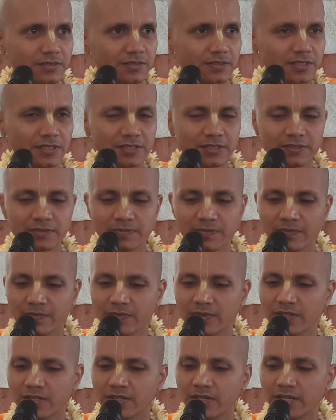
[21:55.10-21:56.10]
Right?
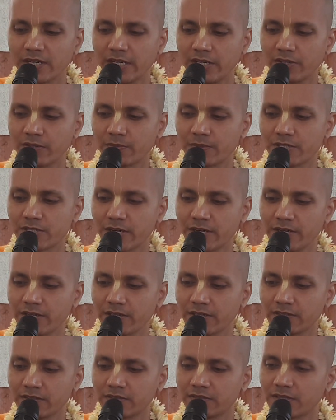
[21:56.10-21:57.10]
And even by
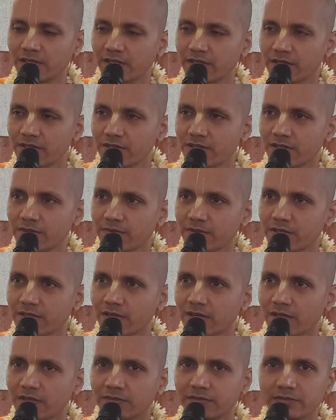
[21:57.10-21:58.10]
chanting Hare Krishna
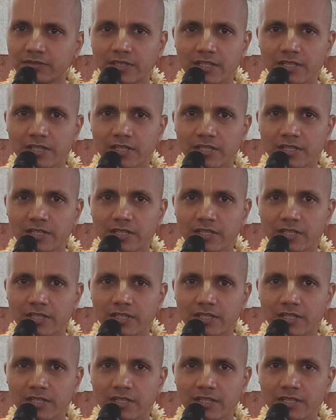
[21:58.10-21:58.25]
mantra,